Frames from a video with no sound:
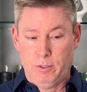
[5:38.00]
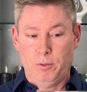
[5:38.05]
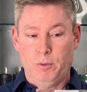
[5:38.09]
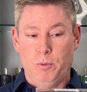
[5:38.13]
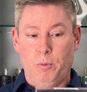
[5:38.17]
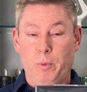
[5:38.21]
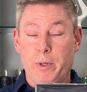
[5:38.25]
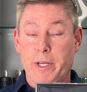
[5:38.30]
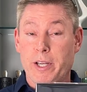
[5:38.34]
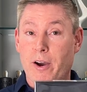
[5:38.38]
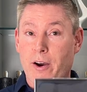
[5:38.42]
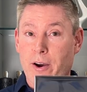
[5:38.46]

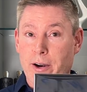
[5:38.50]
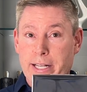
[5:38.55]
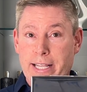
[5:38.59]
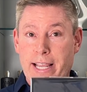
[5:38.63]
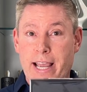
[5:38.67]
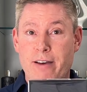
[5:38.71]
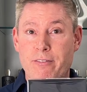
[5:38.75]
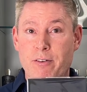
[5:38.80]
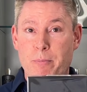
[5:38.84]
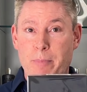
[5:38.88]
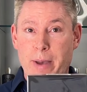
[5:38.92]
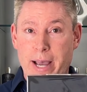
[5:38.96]
we already
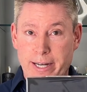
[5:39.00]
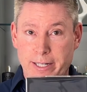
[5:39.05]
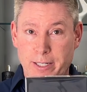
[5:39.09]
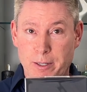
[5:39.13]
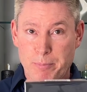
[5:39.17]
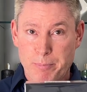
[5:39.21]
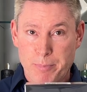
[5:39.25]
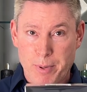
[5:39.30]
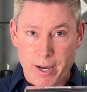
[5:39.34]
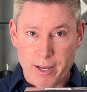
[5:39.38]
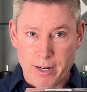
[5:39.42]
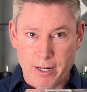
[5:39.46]
have a
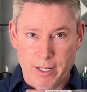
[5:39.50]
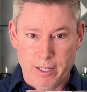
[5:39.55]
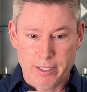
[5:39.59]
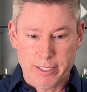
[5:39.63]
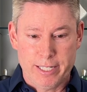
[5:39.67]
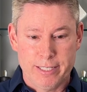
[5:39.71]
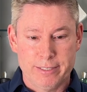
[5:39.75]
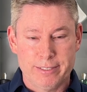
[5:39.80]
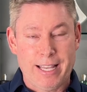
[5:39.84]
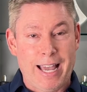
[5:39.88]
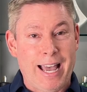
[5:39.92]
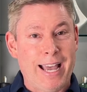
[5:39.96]
backup bottle,
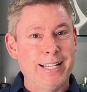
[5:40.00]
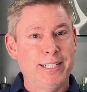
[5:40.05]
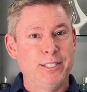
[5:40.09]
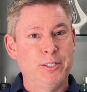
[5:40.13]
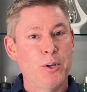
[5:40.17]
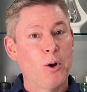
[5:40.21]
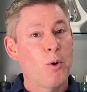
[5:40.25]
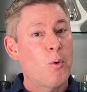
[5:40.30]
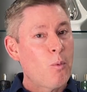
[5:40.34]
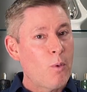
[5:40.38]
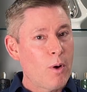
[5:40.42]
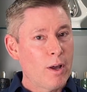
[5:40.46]
because I
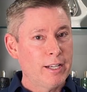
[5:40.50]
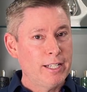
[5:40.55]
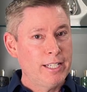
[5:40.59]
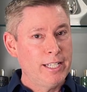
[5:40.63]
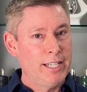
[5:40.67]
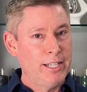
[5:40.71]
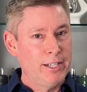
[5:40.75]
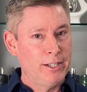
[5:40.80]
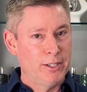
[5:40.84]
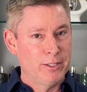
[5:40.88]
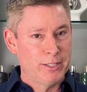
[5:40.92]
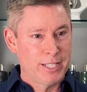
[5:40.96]
don't want to
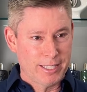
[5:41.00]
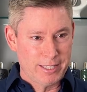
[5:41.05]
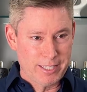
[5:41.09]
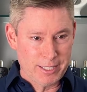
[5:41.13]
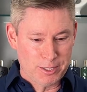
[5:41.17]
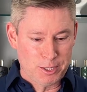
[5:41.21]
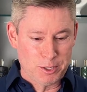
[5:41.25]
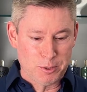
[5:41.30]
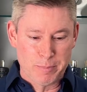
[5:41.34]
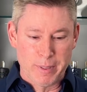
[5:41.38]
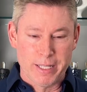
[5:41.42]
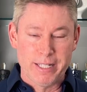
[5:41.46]
hear that
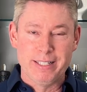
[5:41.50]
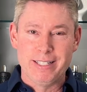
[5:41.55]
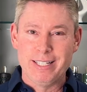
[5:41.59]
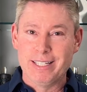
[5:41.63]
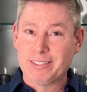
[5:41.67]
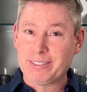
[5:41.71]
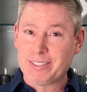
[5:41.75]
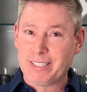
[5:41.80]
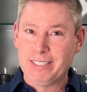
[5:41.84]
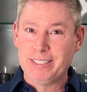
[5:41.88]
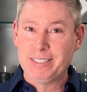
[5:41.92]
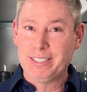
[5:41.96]
this has been
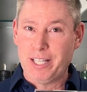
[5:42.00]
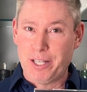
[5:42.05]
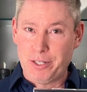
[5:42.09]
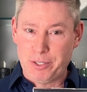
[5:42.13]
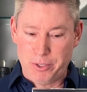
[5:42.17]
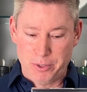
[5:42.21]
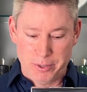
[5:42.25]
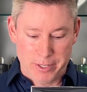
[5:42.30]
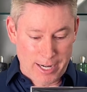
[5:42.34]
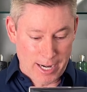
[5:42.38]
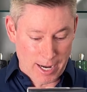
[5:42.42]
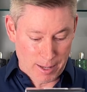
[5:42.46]

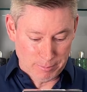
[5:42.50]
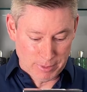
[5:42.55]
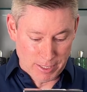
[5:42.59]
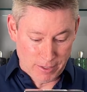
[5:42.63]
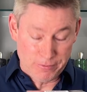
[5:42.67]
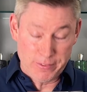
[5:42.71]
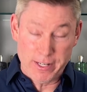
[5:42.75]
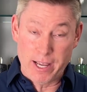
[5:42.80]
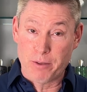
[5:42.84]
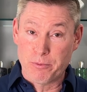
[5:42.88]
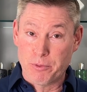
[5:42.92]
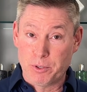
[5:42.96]
discontinued and I'm
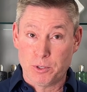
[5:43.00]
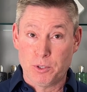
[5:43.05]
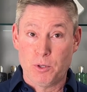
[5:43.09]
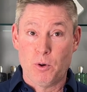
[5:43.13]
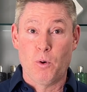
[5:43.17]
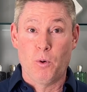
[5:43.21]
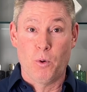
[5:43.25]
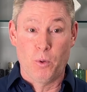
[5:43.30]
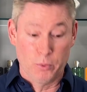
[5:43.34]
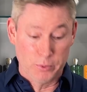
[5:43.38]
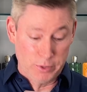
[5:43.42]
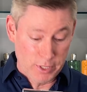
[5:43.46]
left out in the
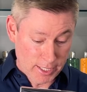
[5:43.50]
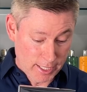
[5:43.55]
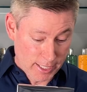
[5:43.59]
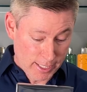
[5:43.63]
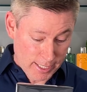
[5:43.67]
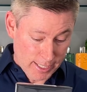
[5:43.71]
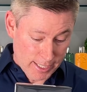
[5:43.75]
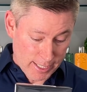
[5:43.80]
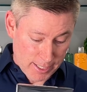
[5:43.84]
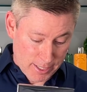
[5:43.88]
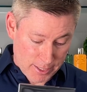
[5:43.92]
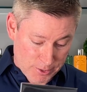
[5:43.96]
cold
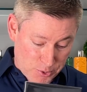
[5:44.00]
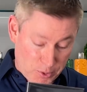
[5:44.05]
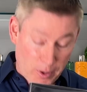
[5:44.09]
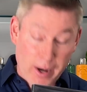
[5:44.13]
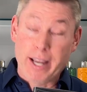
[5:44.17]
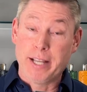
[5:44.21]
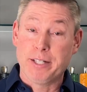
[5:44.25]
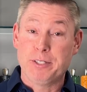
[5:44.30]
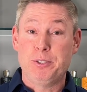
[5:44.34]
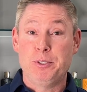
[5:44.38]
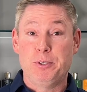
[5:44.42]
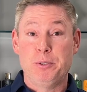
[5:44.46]

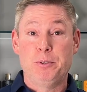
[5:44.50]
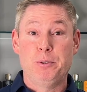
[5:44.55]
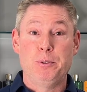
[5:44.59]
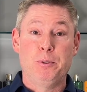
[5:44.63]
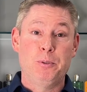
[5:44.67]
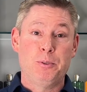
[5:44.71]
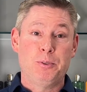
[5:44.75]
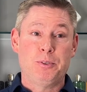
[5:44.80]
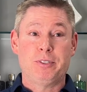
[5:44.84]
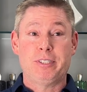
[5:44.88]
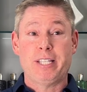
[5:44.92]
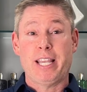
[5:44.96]
trying to
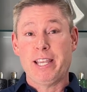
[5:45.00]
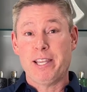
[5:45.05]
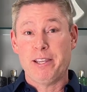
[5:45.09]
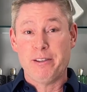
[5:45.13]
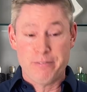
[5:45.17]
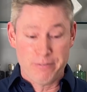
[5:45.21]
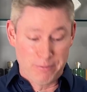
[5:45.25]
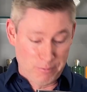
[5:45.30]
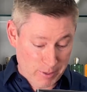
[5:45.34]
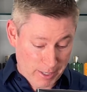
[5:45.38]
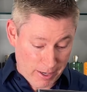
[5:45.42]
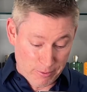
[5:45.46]

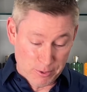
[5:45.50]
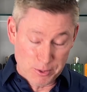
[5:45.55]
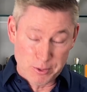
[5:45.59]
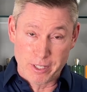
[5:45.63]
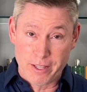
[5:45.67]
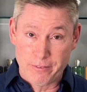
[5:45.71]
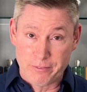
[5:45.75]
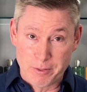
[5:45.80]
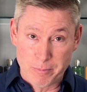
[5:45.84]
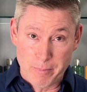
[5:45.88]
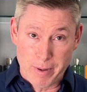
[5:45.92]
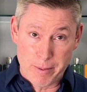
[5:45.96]
save whatever's
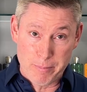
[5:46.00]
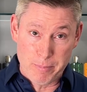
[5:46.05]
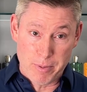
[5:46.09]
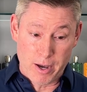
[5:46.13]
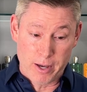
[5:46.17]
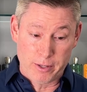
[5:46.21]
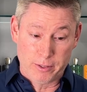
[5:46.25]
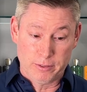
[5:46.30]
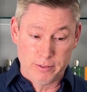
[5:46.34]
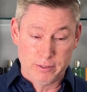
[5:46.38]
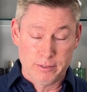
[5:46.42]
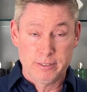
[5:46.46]
left of my
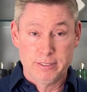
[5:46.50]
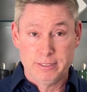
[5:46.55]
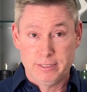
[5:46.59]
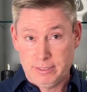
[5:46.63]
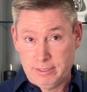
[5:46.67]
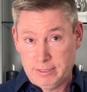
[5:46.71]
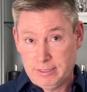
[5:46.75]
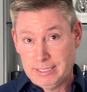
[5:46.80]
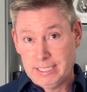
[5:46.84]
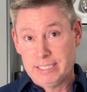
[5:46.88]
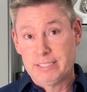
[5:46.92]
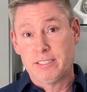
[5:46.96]
bottle.
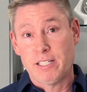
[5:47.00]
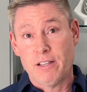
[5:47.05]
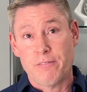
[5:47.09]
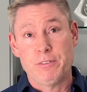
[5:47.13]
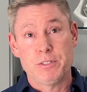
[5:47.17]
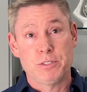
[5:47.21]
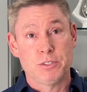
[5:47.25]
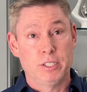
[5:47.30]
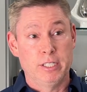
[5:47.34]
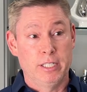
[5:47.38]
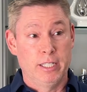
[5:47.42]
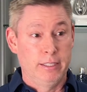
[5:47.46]
This stuff
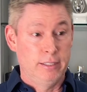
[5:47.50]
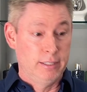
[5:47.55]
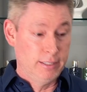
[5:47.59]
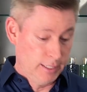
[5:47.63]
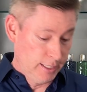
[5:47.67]
is good.